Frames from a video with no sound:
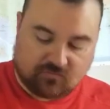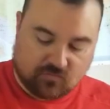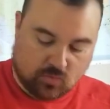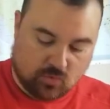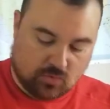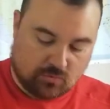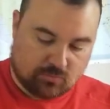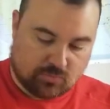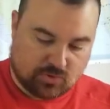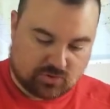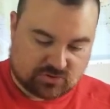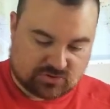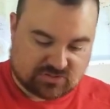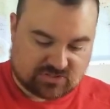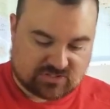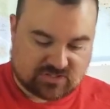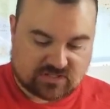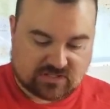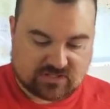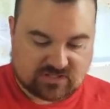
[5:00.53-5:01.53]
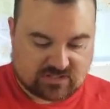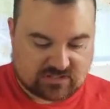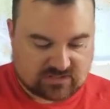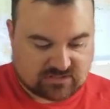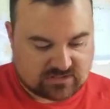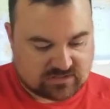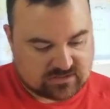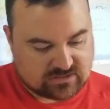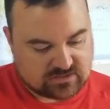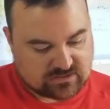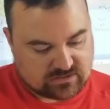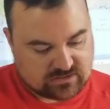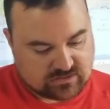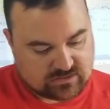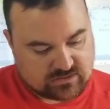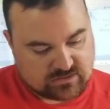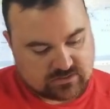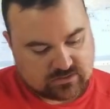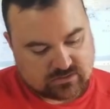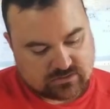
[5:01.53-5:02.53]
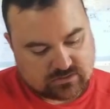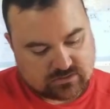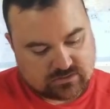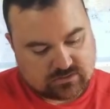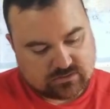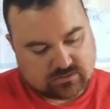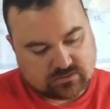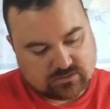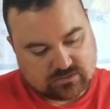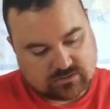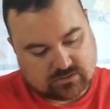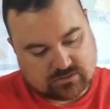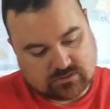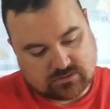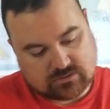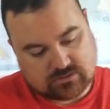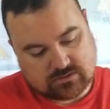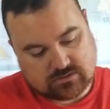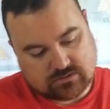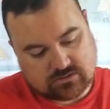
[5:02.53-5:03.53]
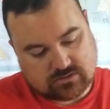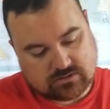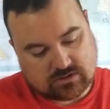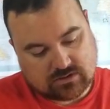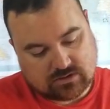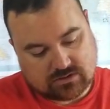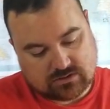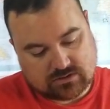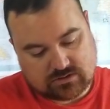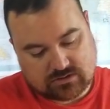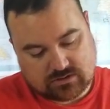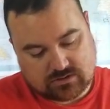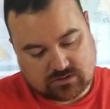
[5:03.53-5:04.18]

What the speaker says: four books in this. I can tell